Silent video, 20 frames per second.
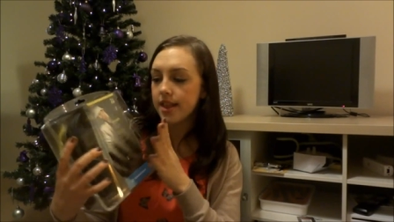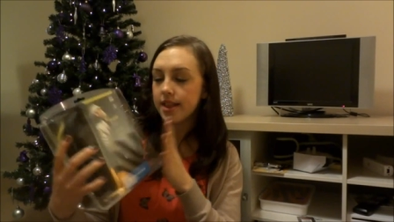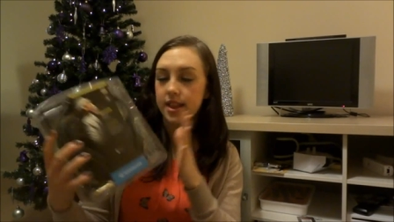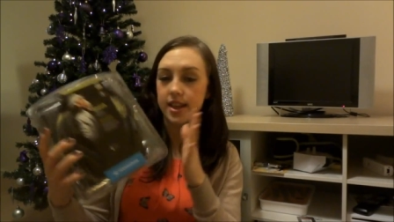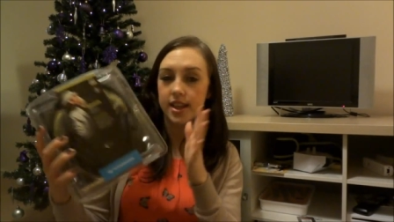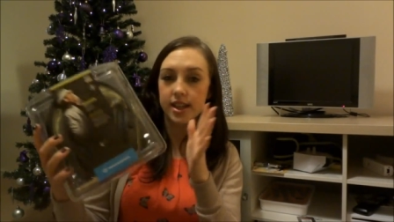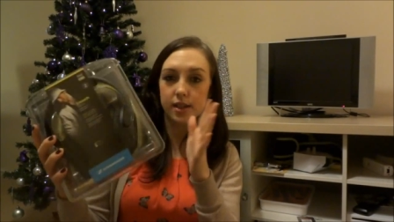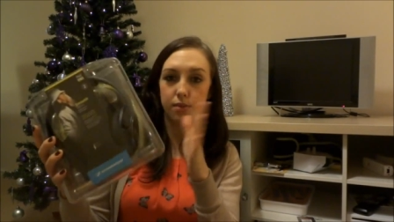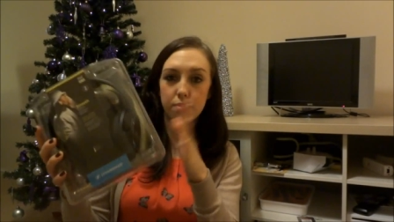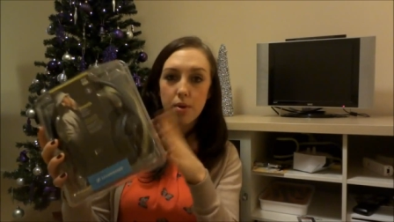
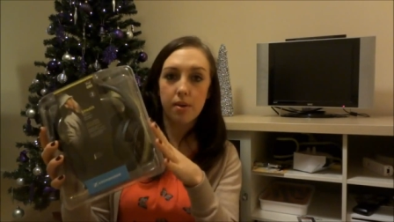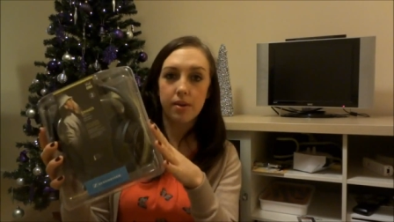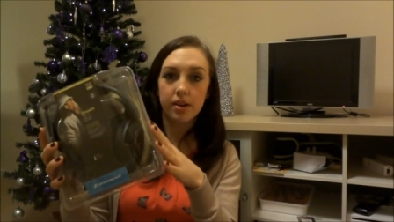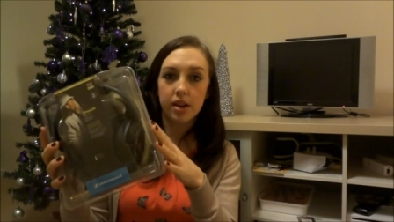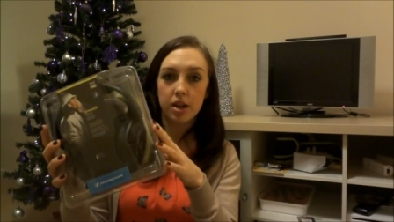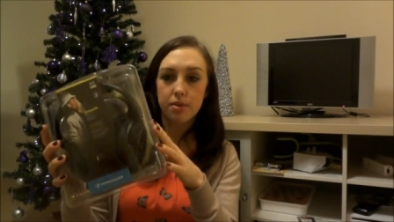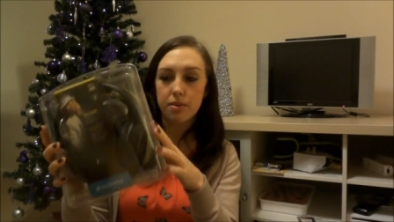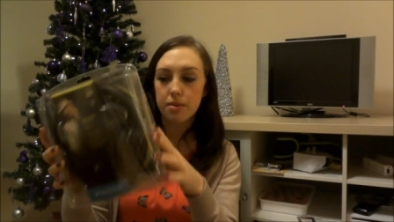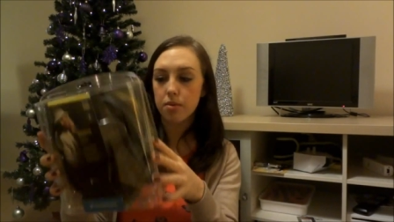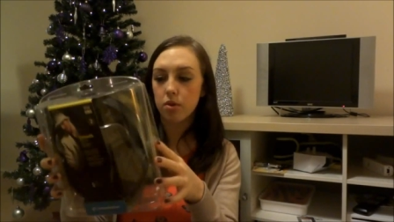these are probably
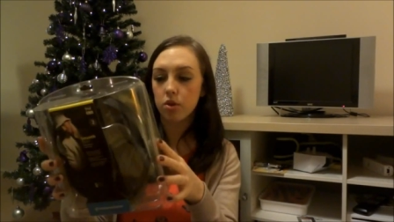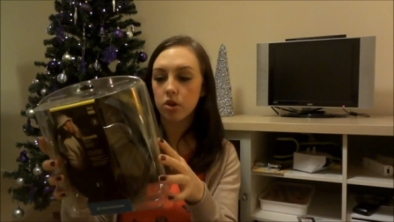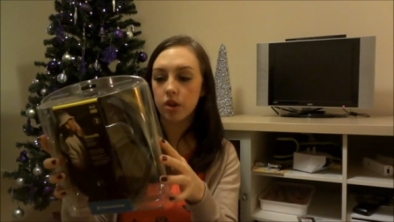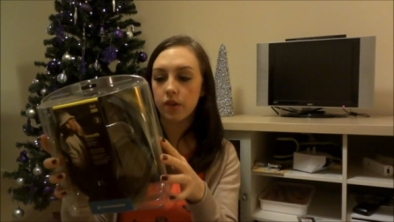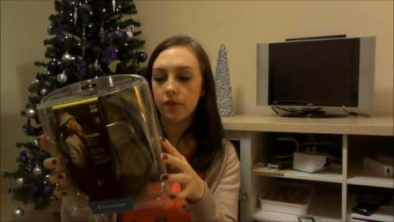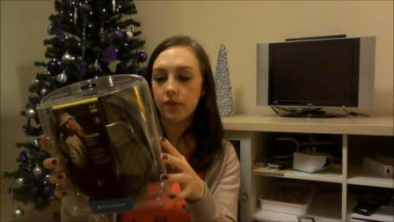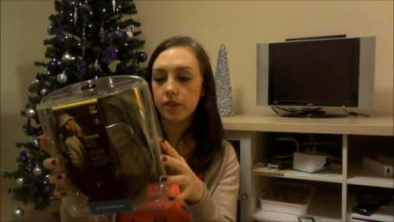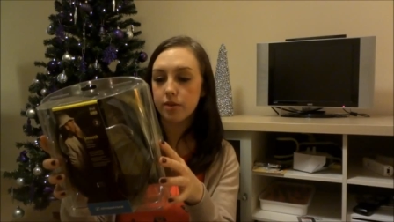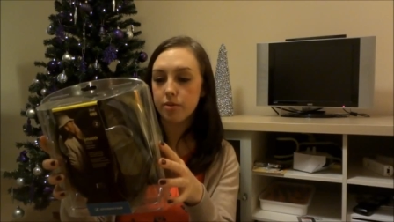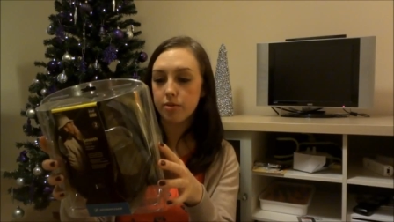going to be more
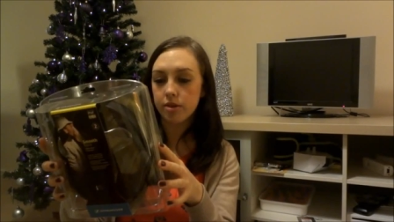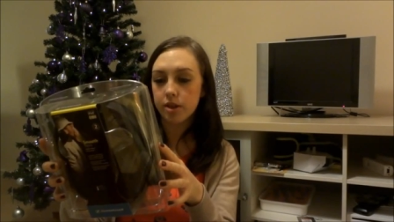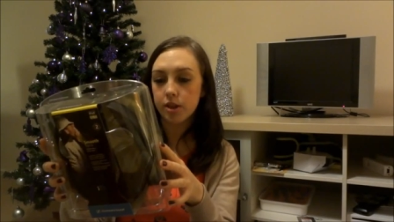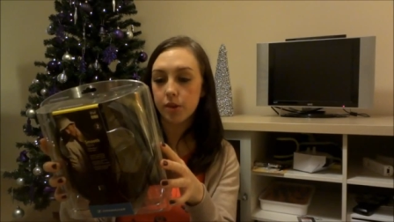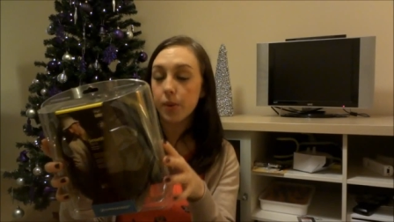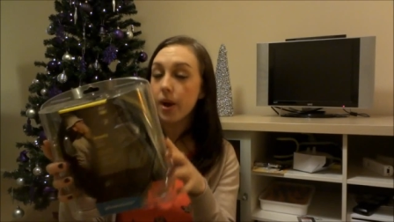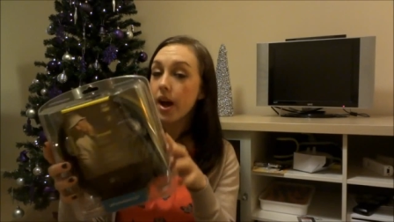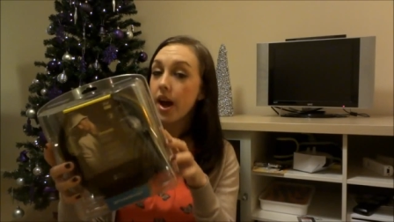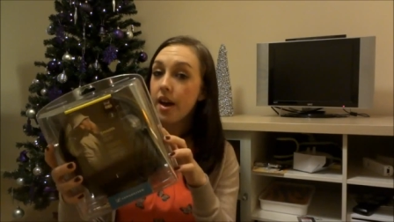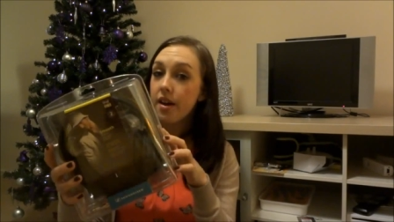comfortable to
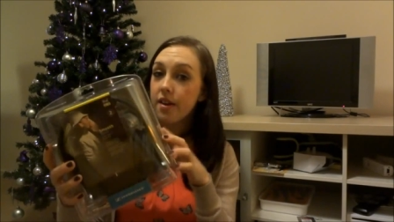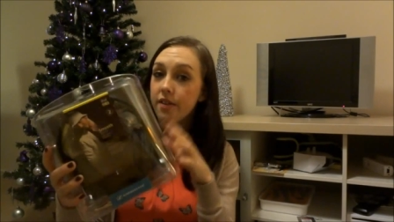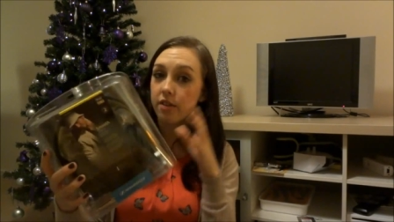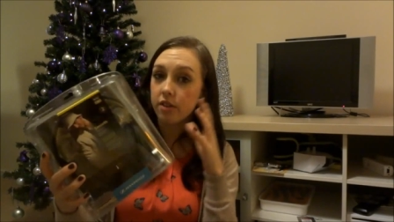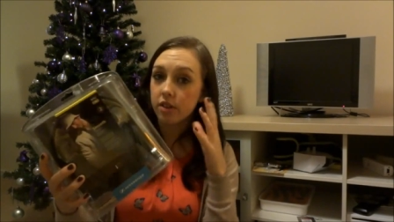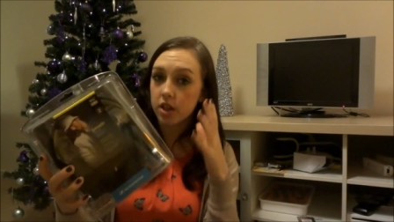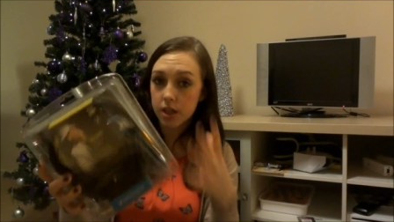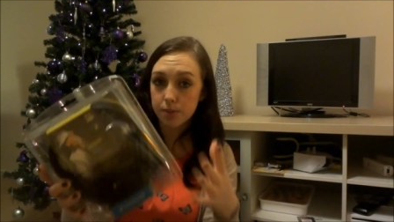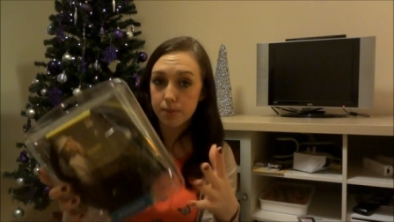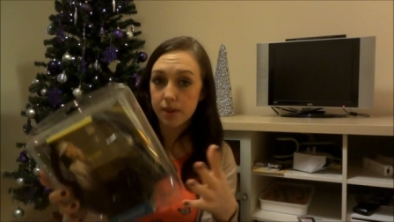wear,
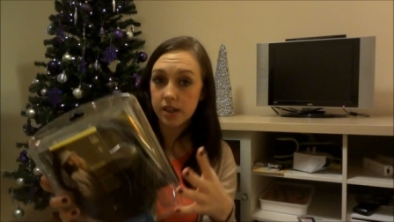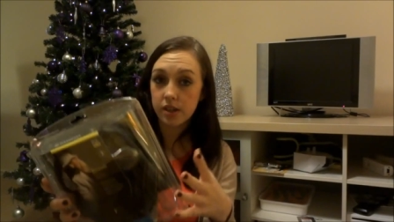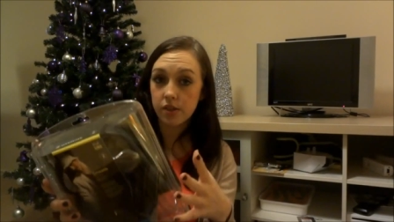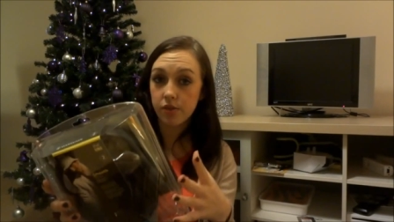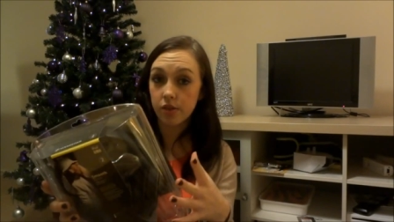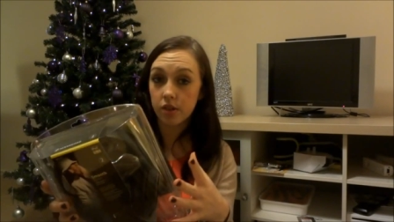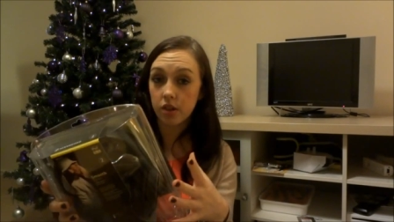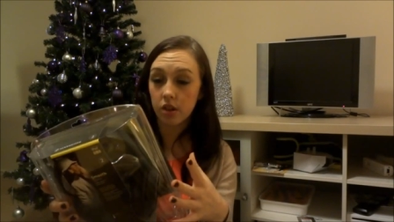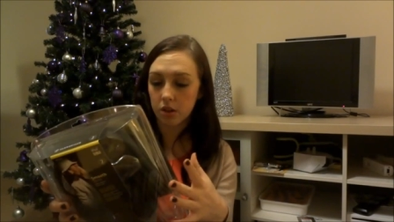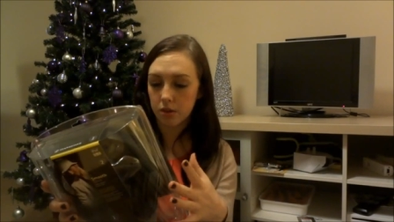especially
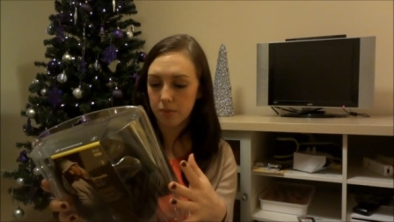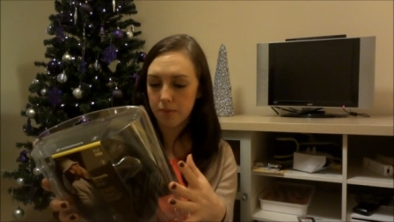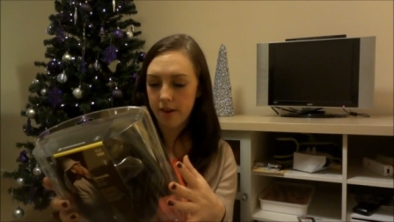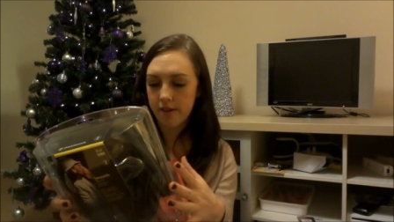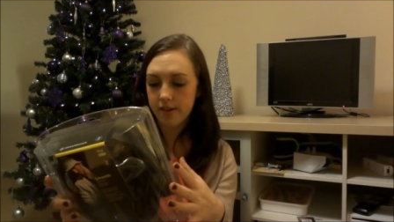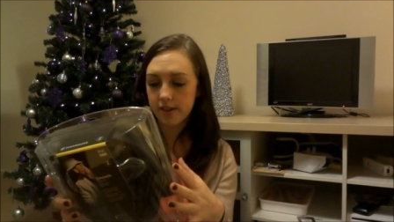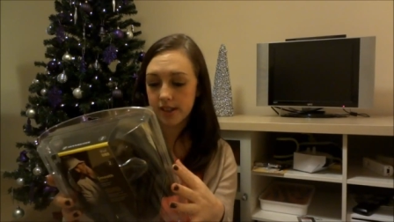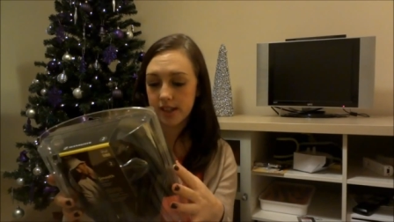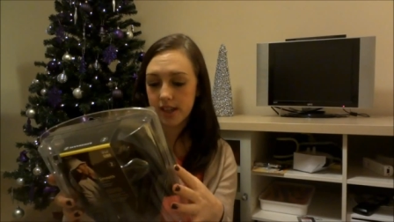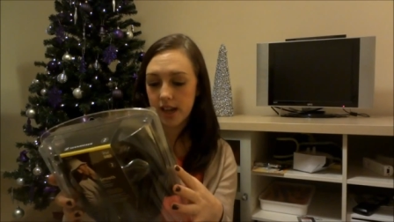for longer
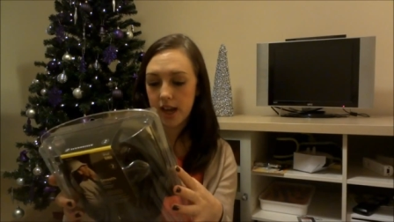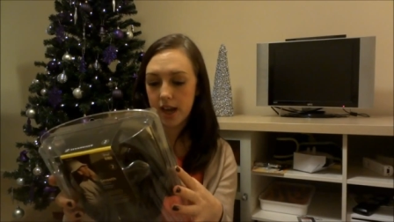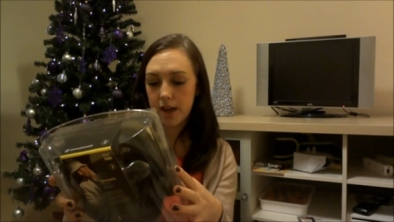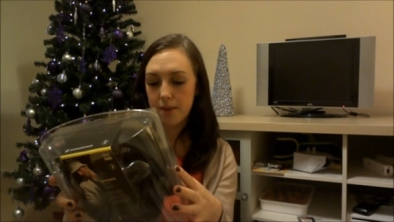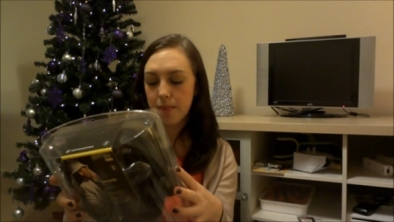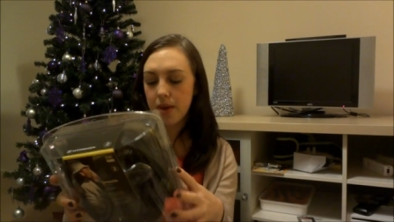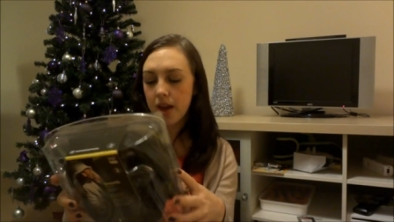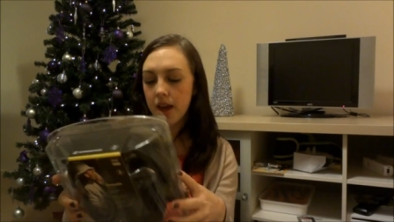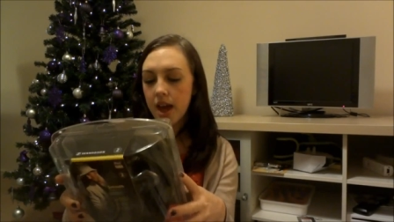periods of time.